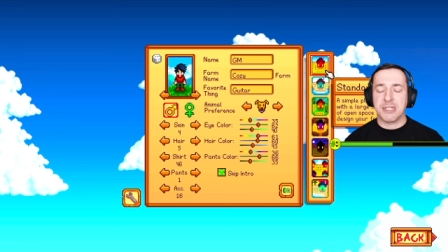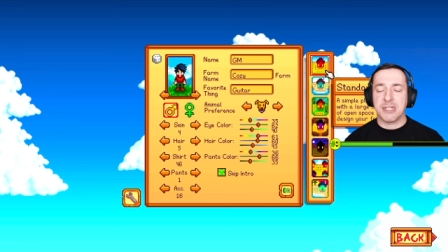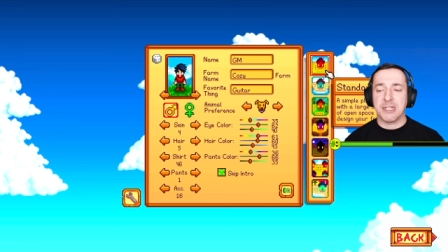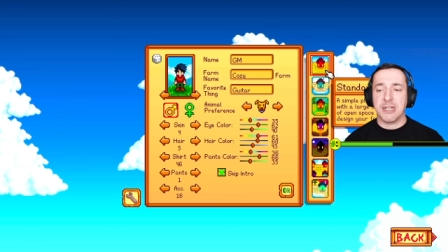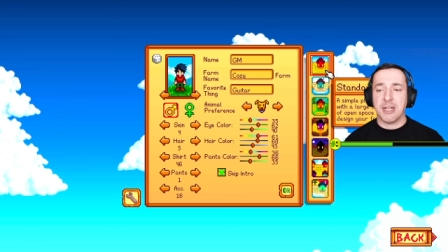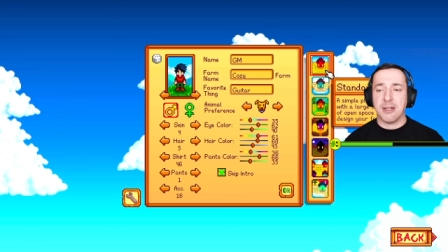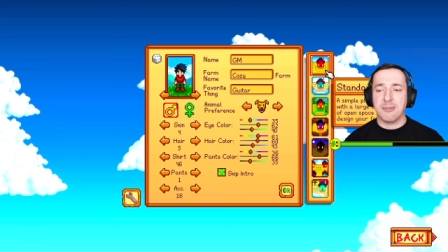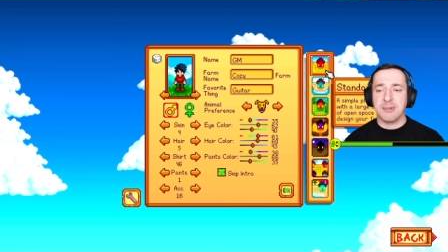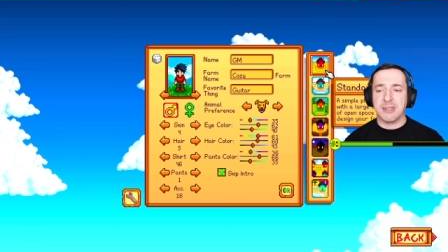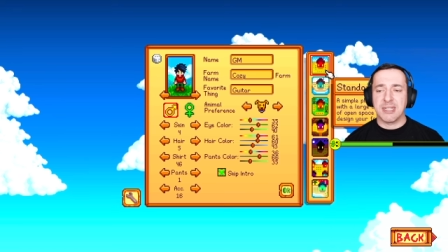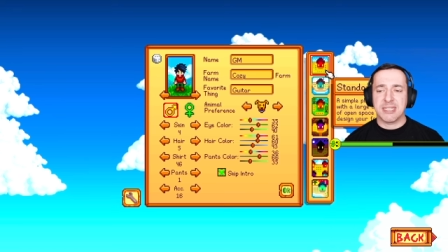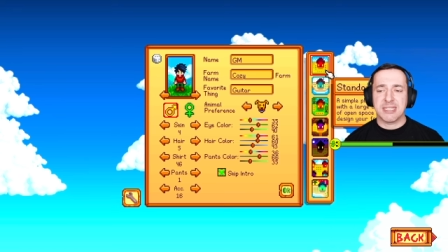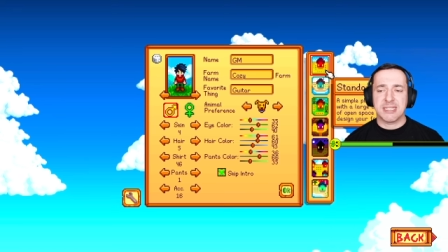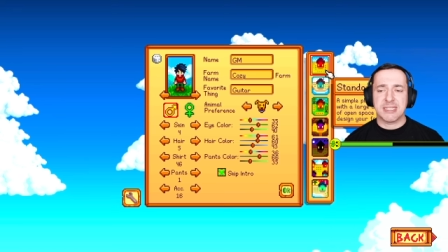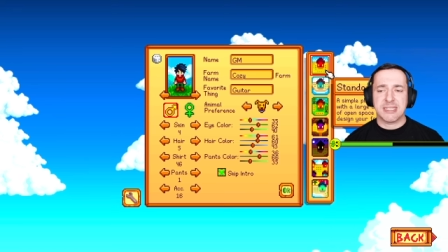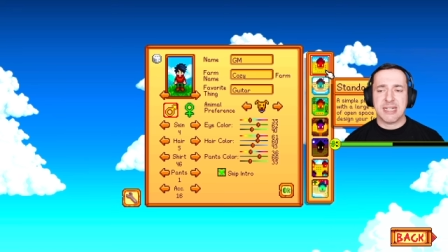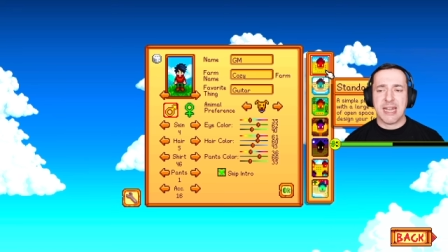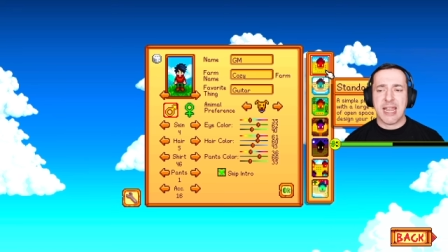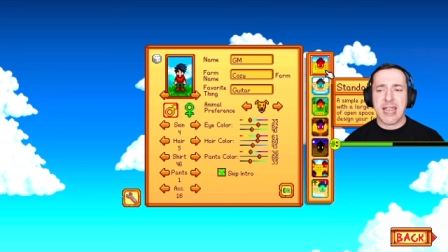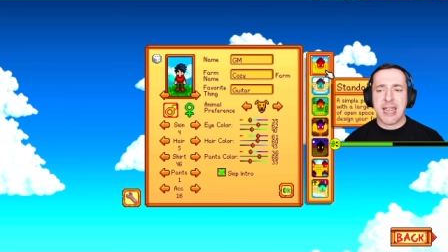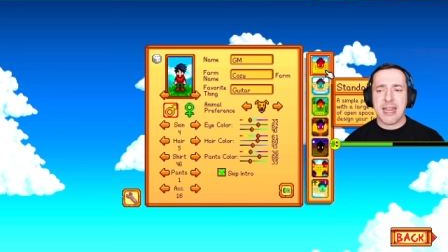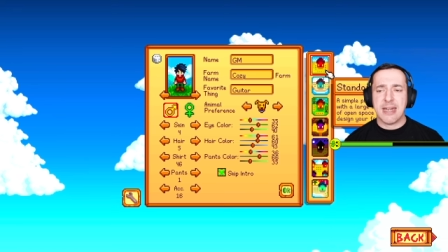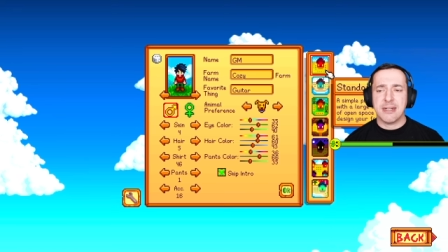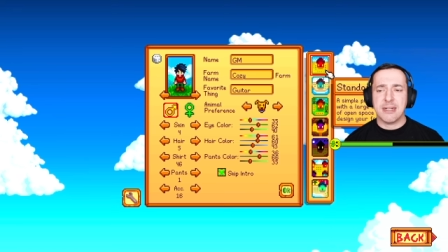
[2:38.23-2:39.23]
So you can go with a
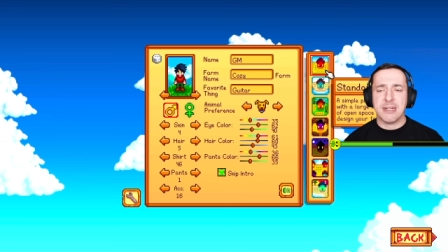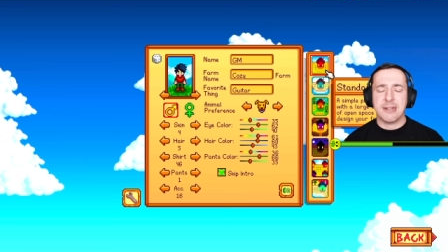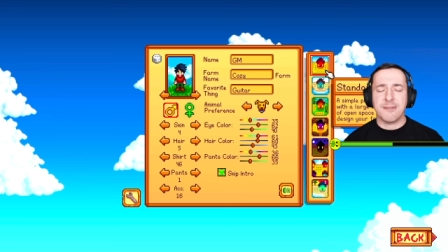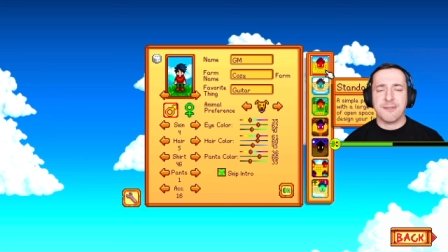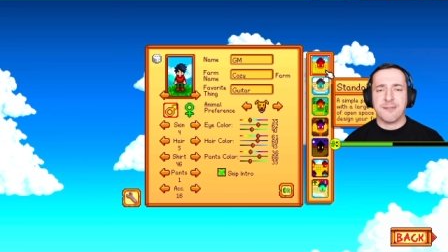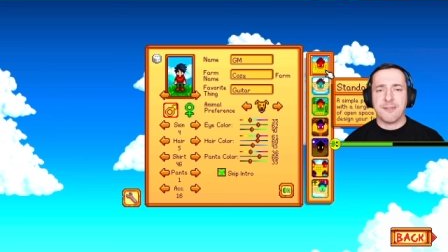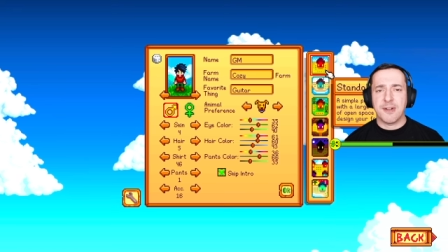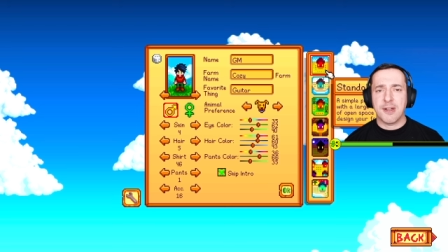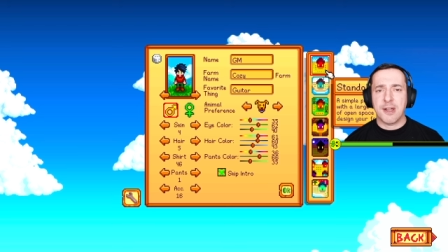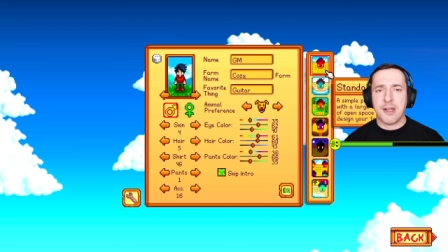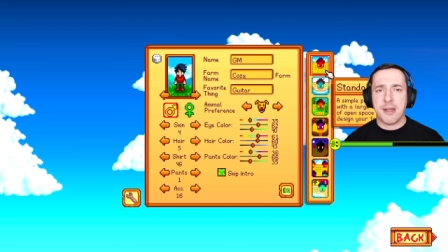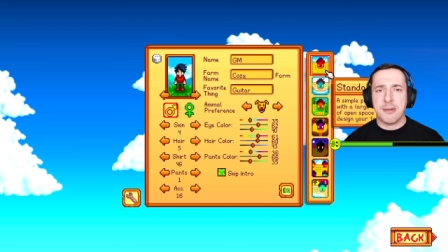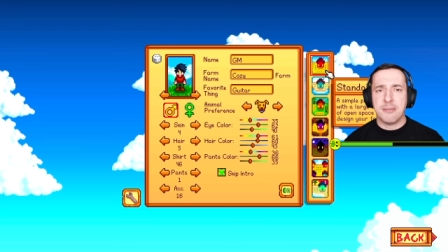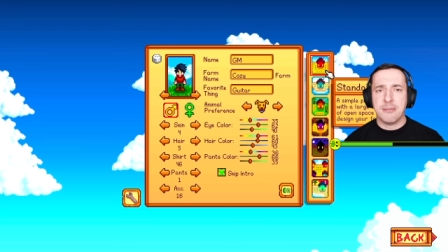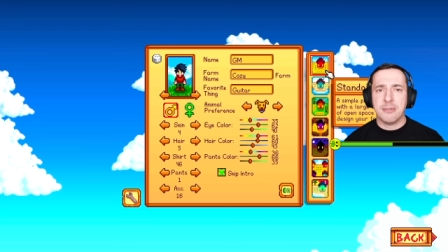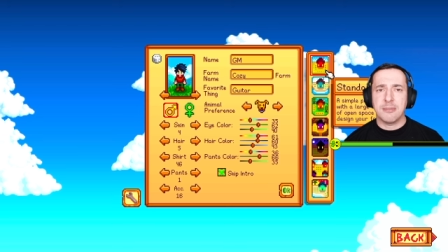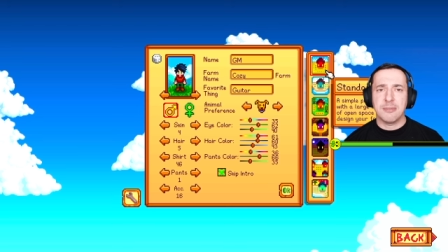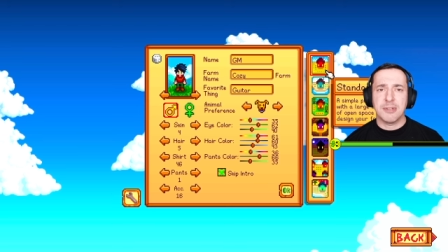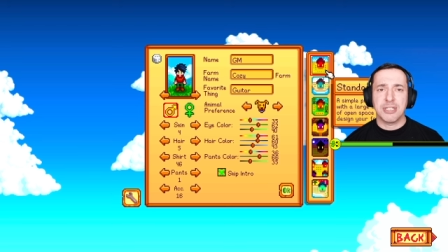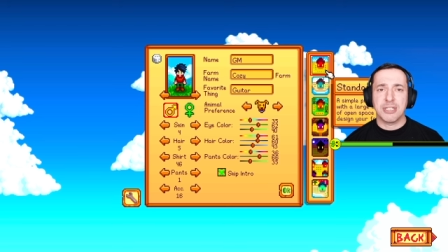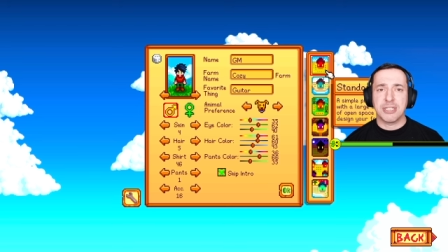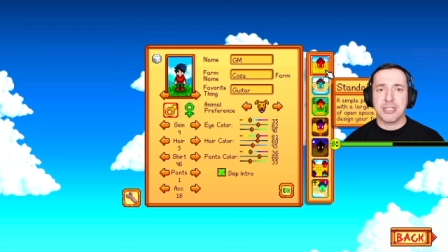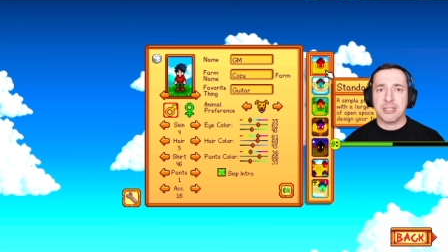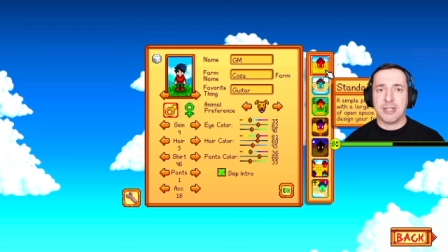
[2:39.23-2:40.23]
standard farm,
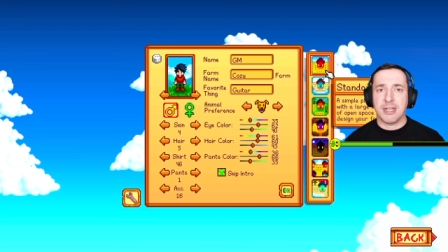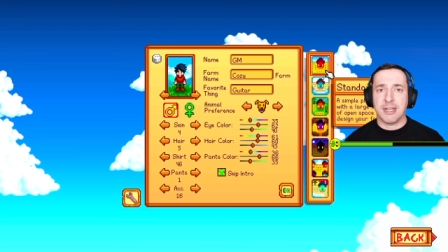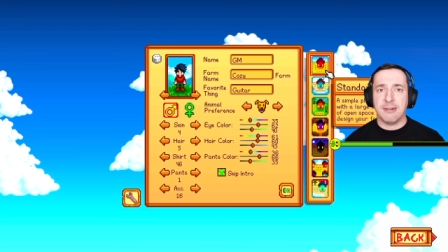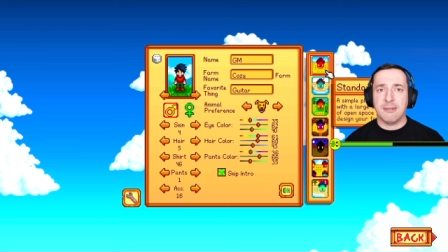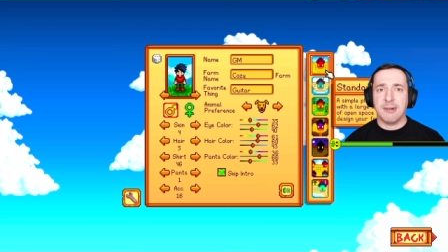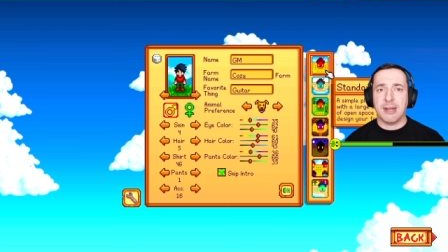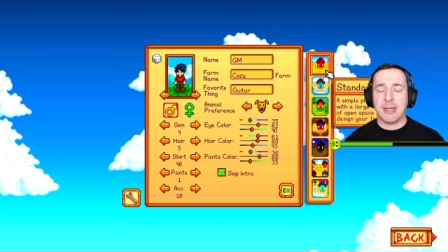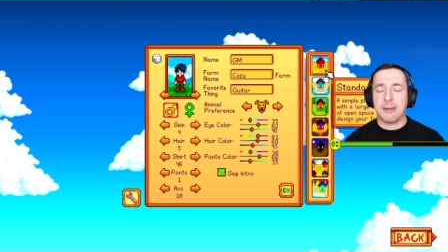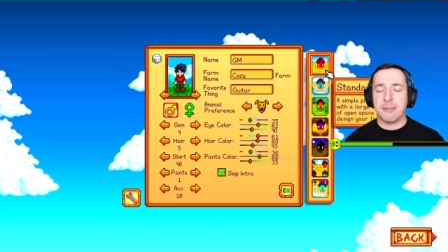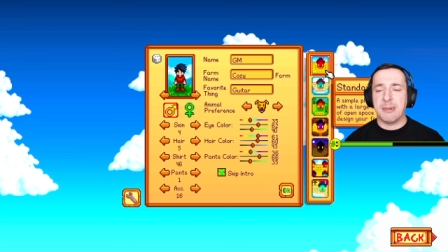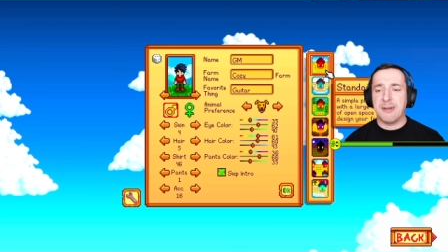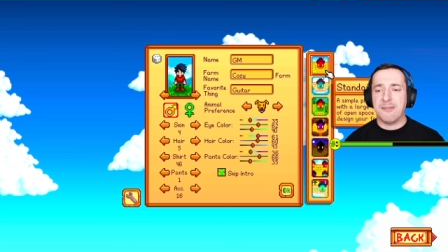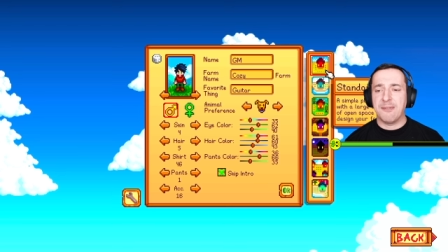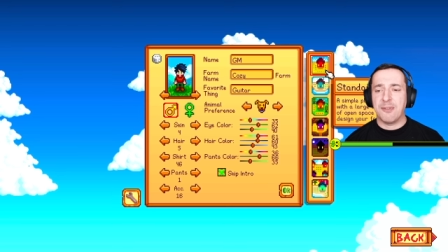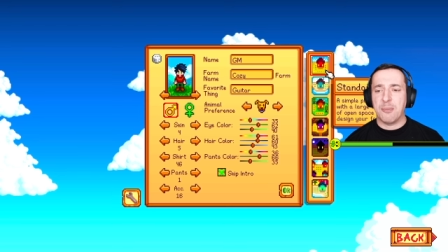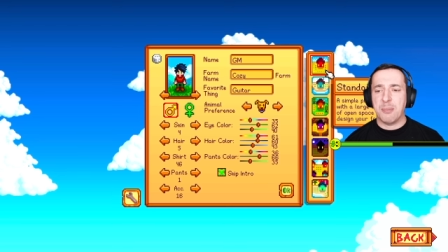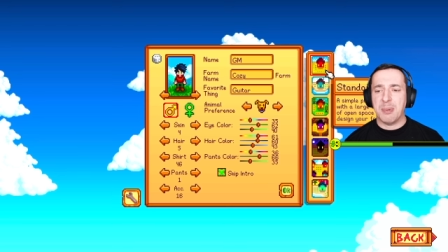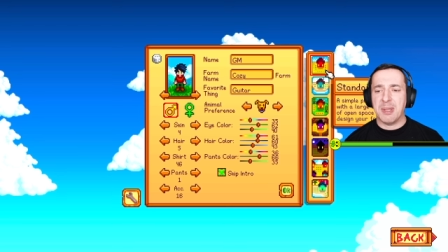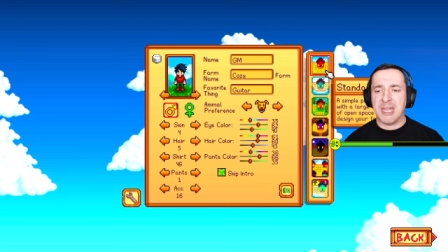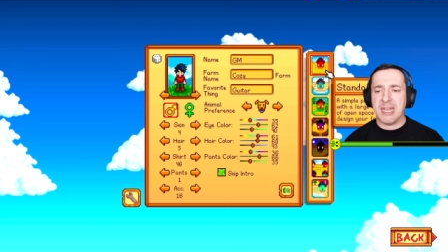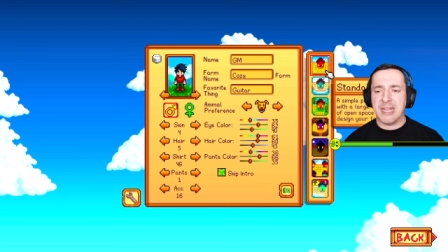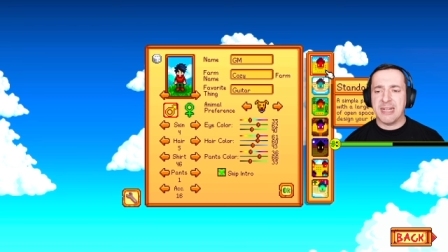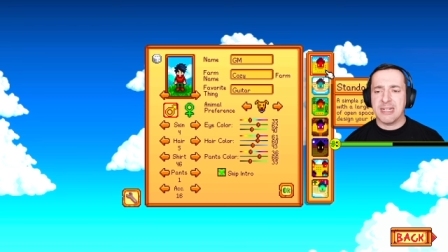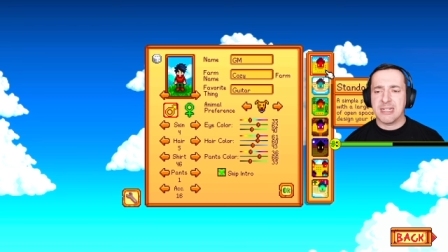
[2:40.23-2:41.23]
which I recommend for
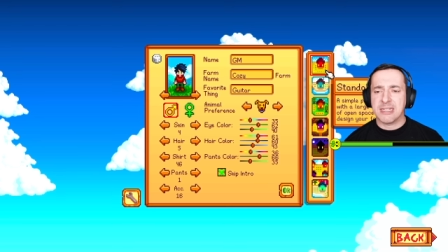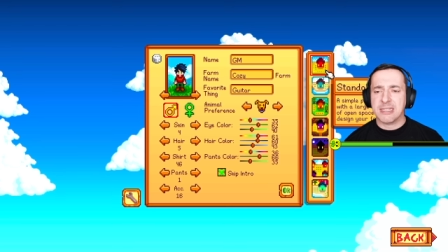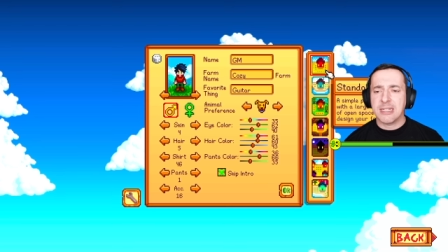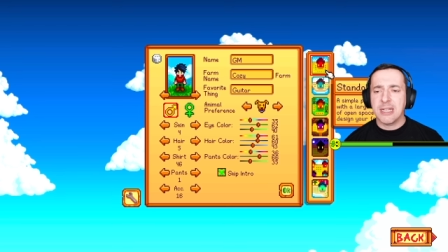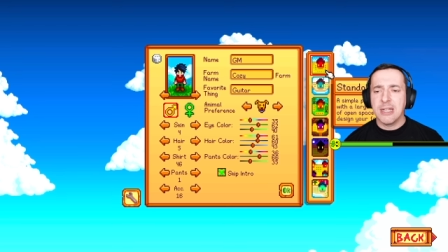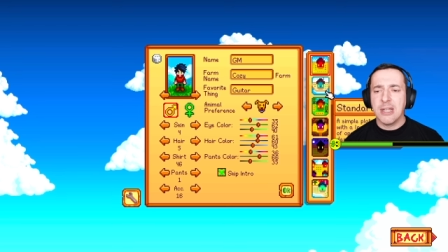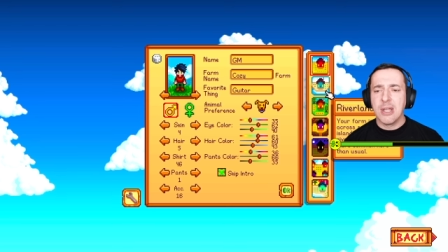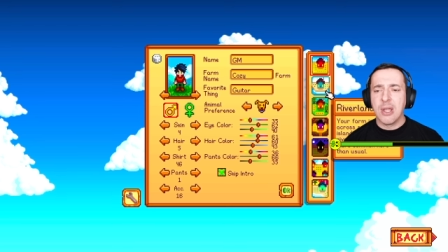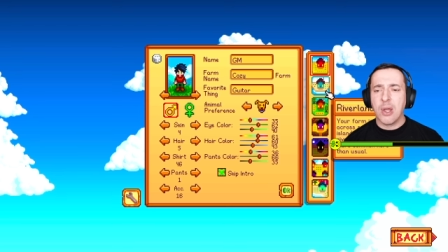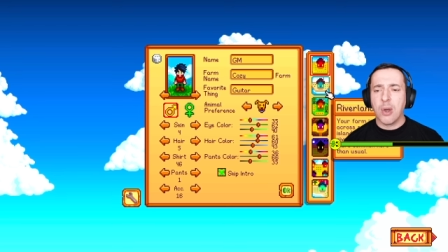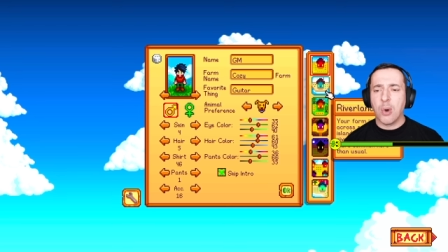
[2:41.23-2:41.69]
beginners,